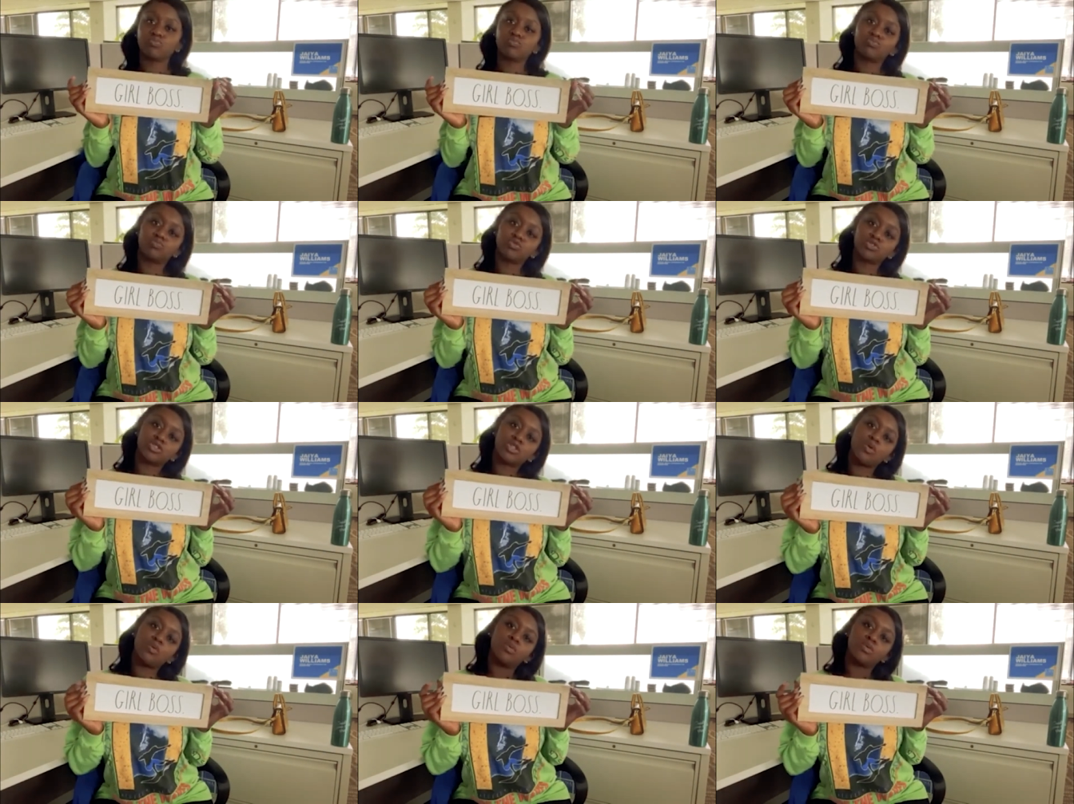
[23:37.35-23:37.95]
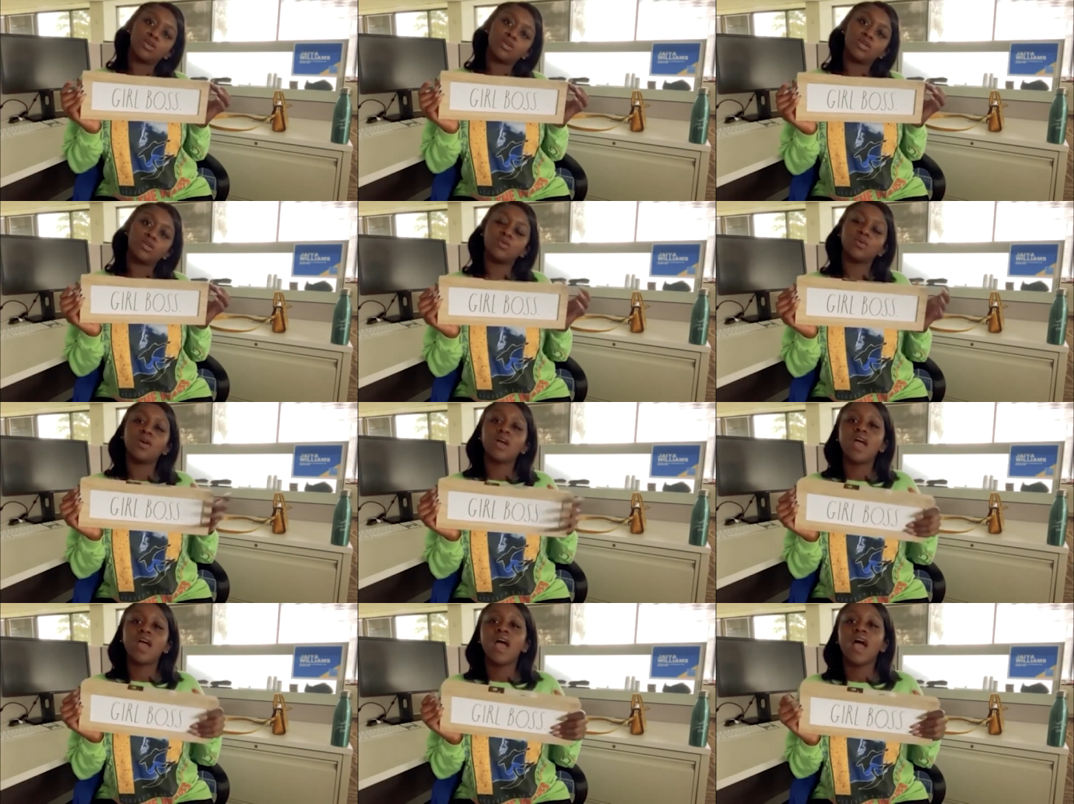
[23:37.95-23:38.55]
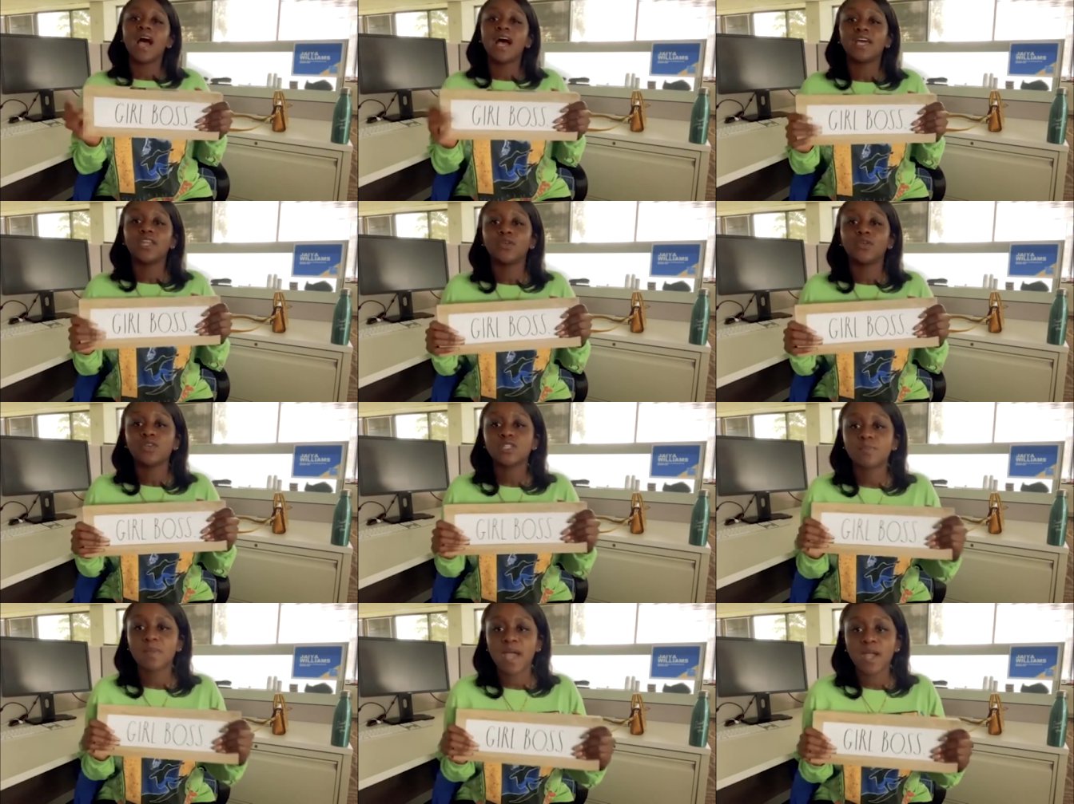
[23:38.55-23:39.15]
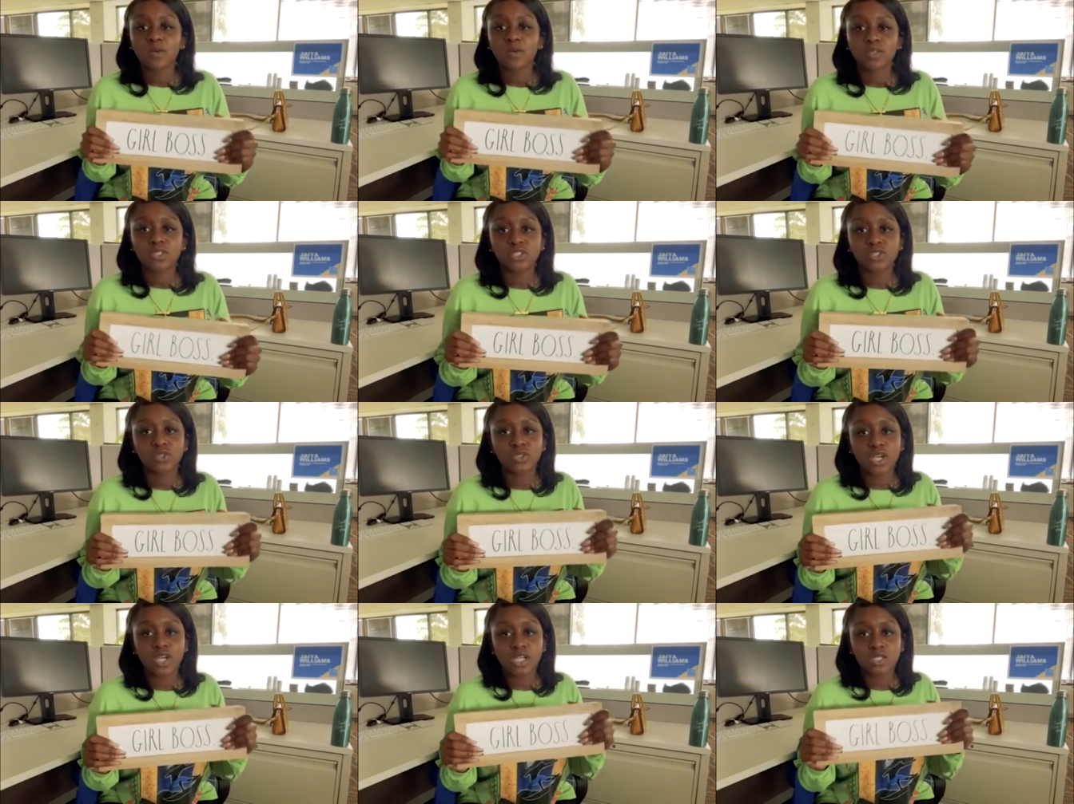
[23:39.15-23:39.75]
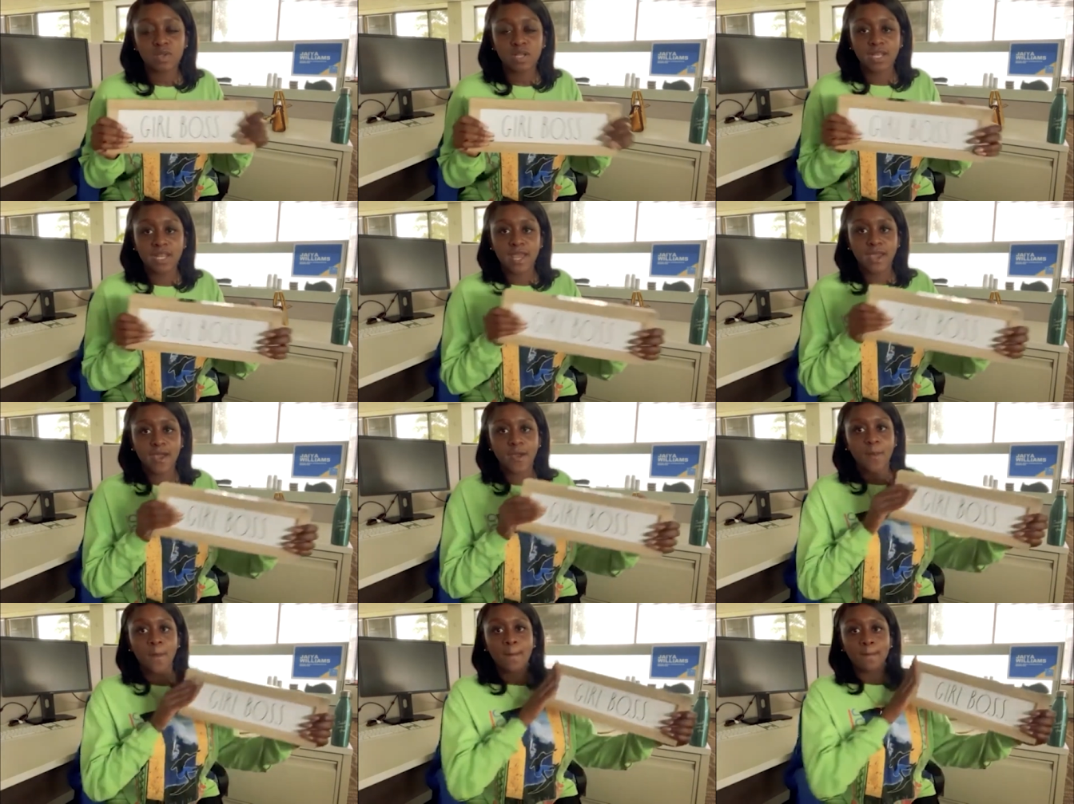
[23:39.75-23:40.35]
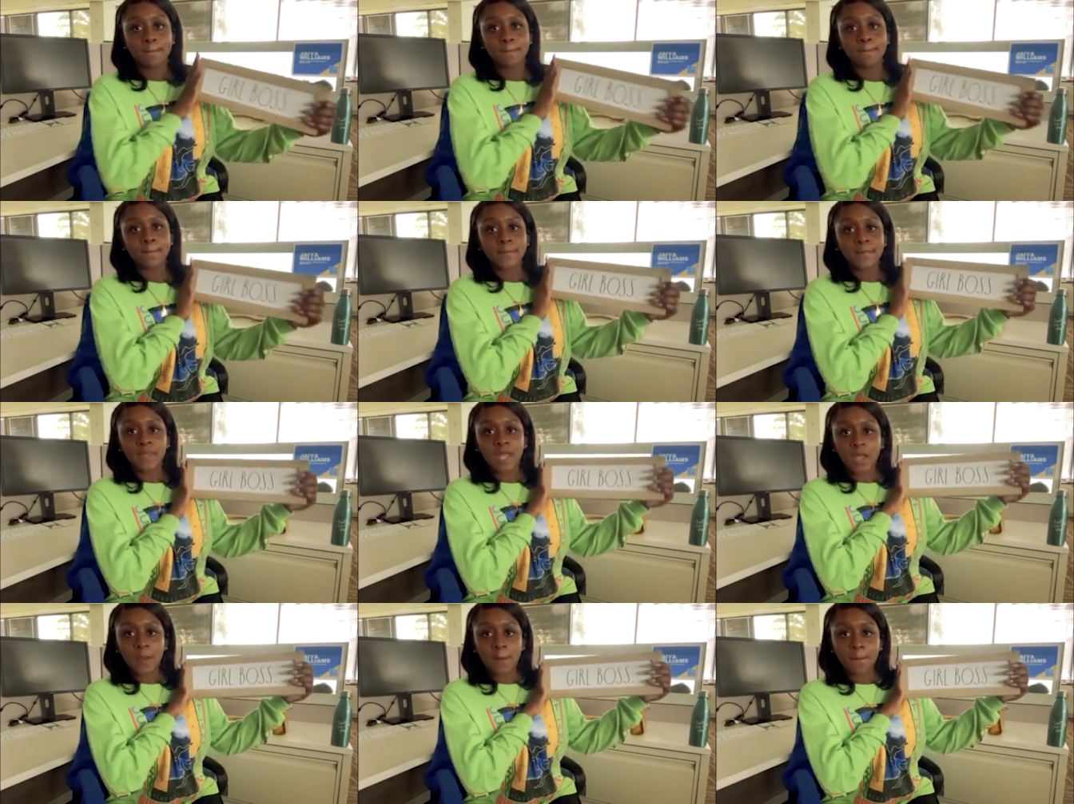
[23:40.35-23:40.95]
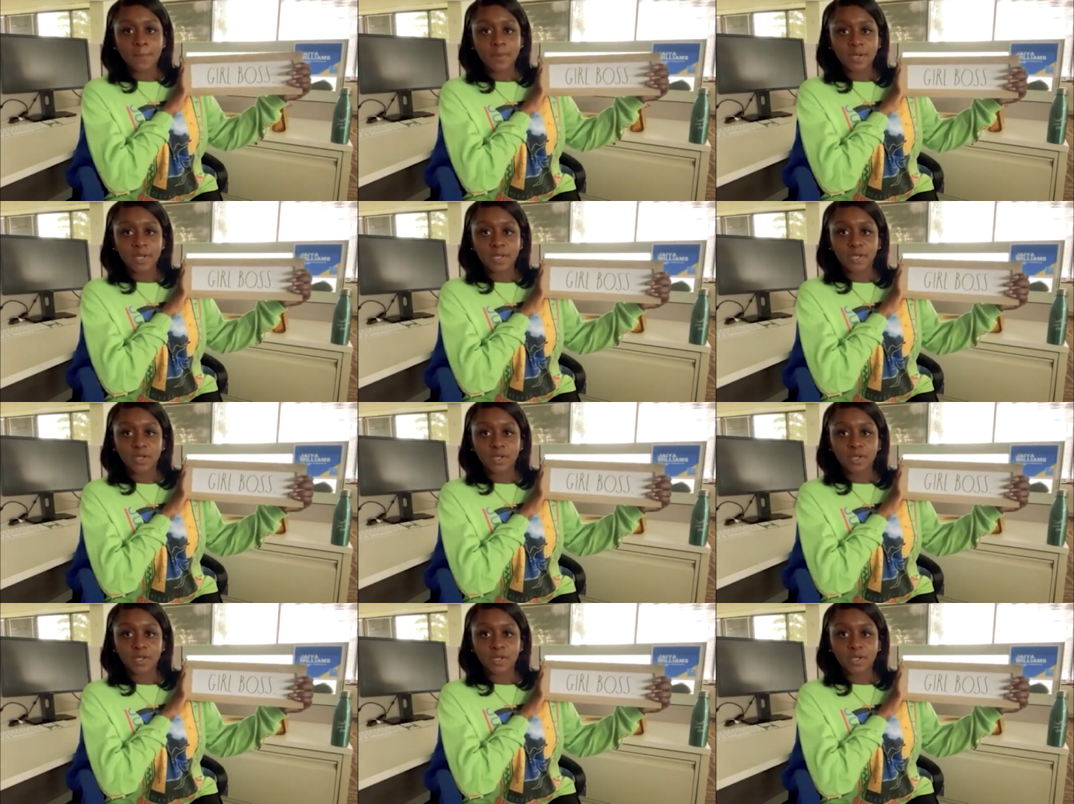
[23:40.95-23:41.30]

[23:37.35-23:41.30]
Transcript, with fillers: So cute. I know it's backwards to you guys right now. But